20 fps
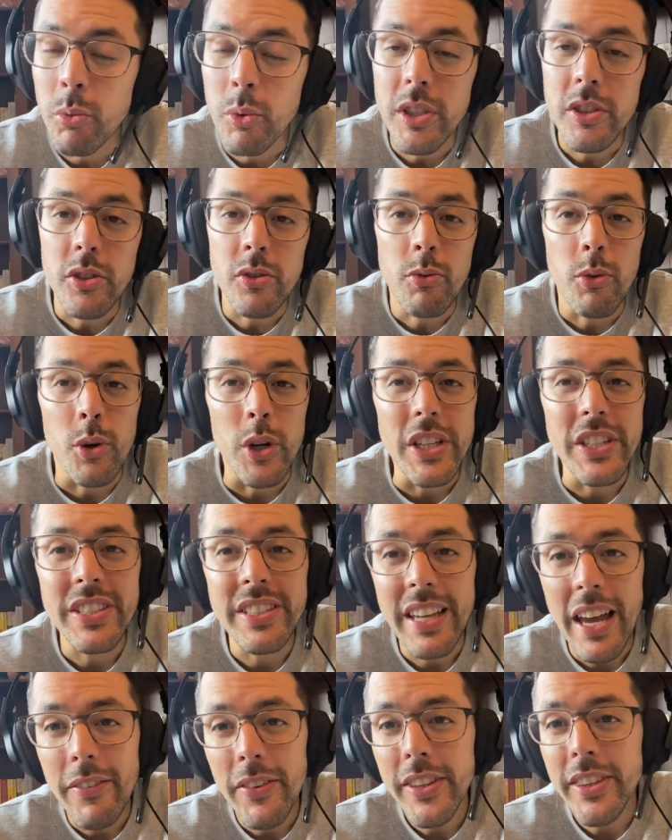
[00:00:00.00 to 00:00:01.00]
Wizards, for a
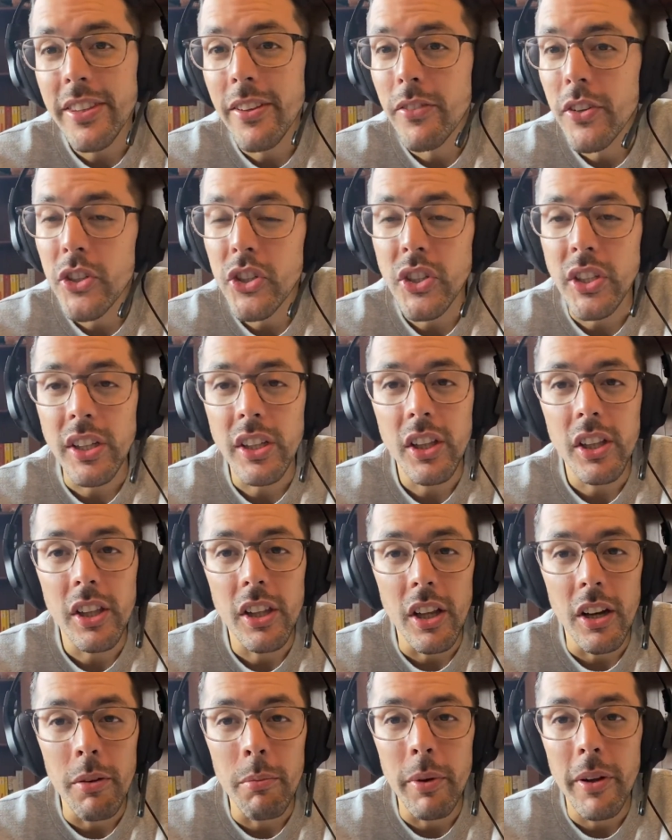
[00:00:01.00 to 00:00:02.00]
seventh division
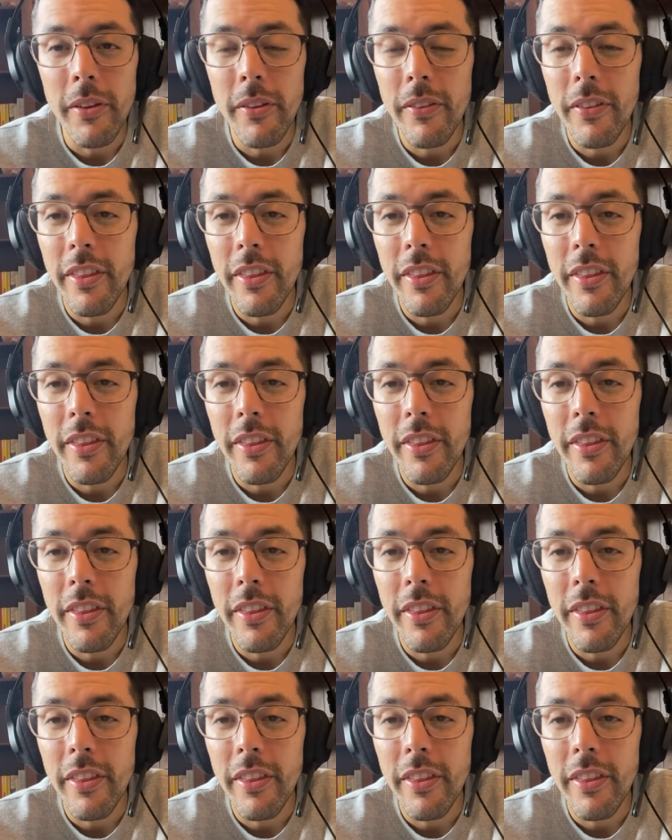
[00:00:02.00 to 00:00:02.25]
club,